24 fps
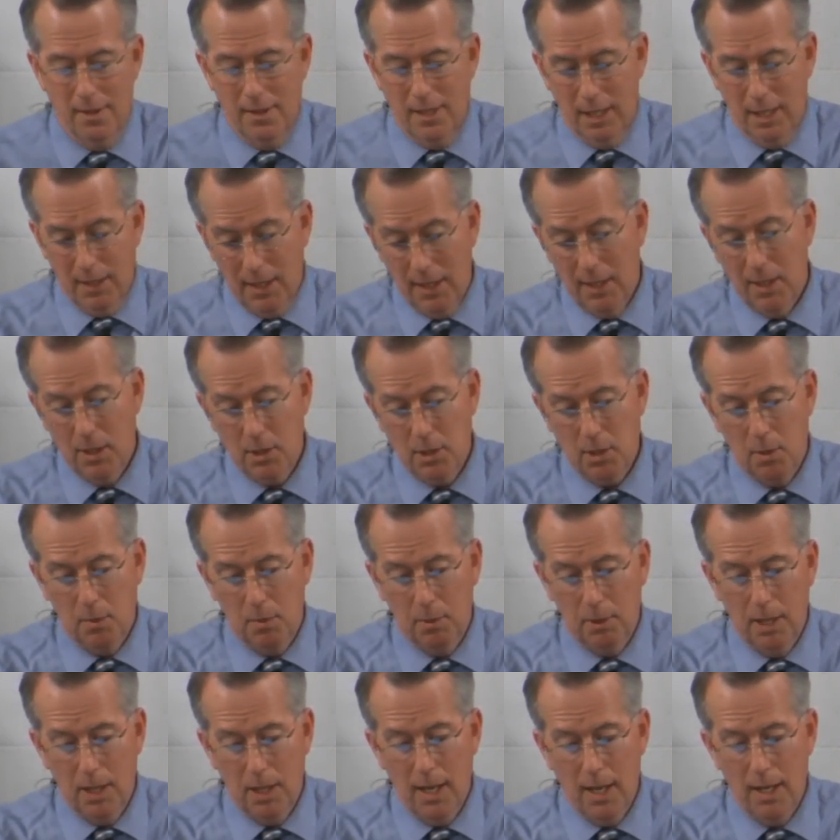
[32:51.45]
Now, that does
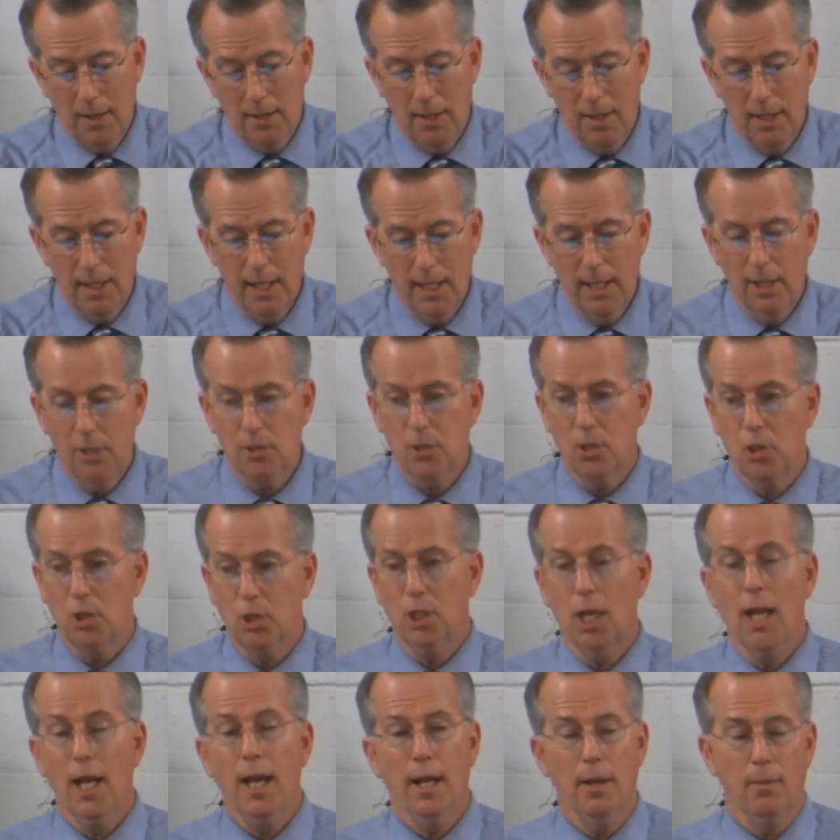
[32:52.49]
imply that He is
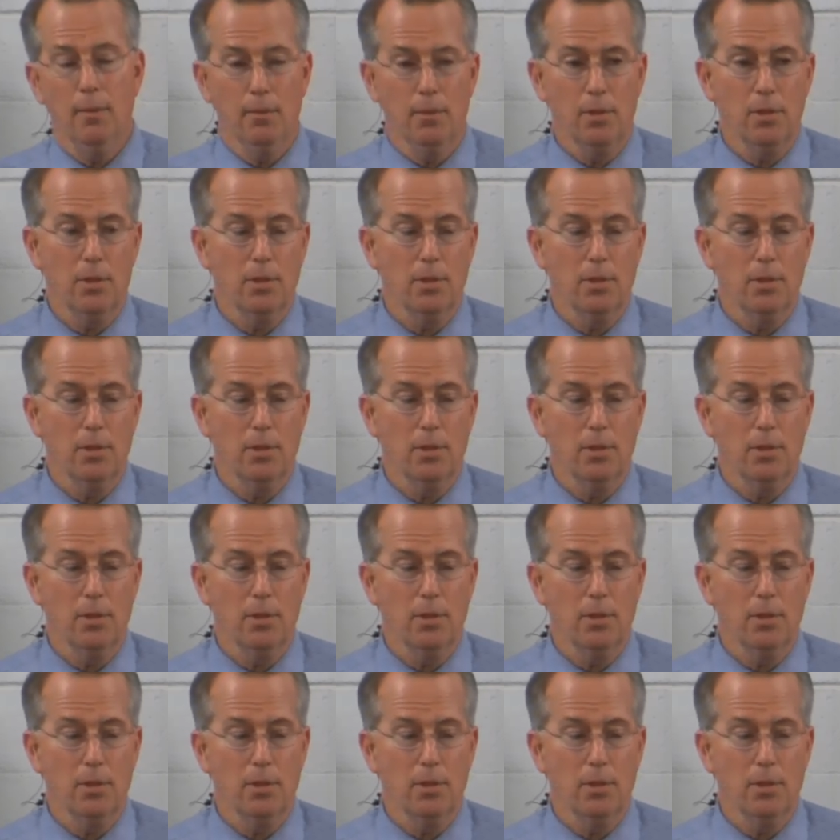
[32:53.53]
ashamed